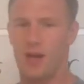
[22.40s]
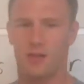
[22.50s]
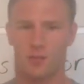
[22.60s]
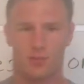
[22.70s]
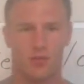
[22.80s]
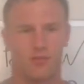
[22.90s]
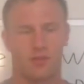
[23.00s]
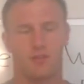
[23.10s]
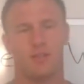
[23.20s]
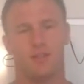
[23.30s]
how your
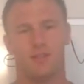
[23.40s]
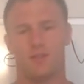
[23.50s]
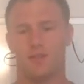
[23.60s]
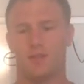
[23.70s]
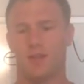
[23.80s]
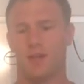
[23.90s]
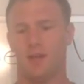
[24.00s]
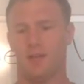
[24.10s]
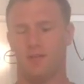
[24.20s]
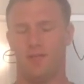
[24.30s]
peripheral tissues,
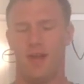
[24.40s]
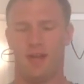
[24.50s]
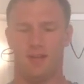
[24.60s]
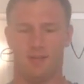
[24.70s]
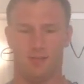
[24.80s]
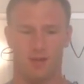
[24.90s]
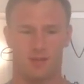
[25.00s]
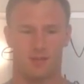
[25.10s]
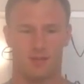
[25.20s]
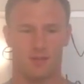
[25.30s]
the fat and
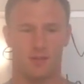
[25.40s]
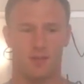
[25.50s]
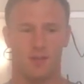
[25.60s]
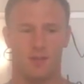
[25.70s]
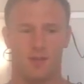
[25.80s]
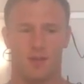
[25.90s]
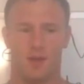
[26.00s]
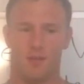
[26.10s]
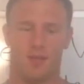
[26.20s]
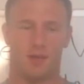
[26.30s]
muscle,
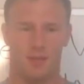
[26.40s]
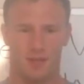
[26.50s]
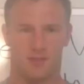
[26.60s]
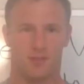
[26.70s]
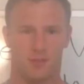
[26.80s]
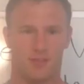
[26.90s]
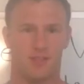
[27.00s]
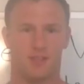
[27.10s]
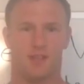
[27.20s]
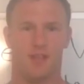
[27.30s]
become insulin
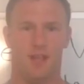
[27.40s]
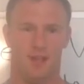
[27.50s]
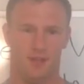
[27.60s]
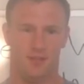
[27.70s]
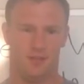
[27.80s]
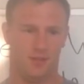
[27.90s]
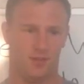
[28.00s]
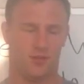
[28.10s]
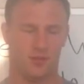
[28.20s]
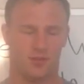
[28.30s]
resistant, and the
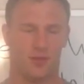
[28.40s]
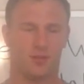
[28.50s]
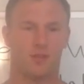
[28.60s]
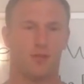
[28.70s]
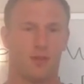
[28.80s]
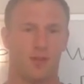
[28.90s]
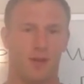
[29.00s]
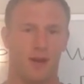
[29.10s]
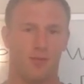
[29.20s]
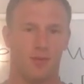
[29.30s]
sugar trucks don't come
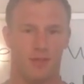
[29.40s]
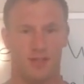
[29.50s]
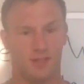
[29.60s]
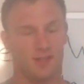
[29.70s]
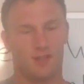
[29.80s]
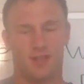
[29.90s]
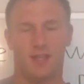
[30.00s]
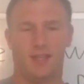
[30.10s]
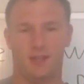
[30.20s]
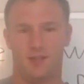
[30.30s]
out when the insulin, the
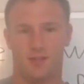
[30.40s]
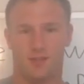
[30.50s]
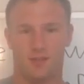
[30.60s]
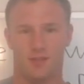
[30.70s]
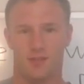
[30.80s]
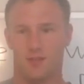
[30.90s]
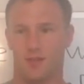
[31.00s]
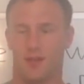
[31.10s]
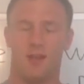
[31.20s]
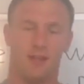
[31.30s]
key, turns the
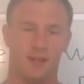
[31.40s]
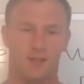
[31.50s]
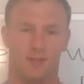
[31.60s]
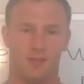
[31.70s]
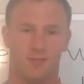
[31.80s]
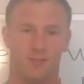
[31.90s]
ignition.